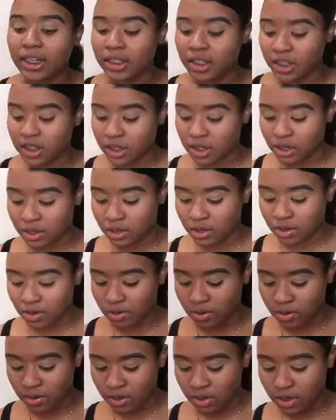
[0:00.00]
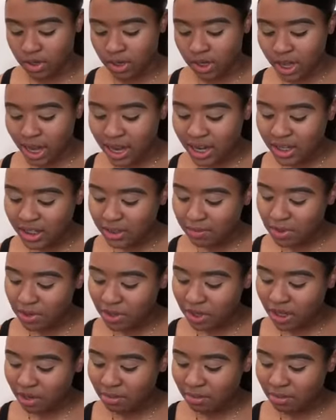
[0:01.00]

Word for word: So kind of smoky.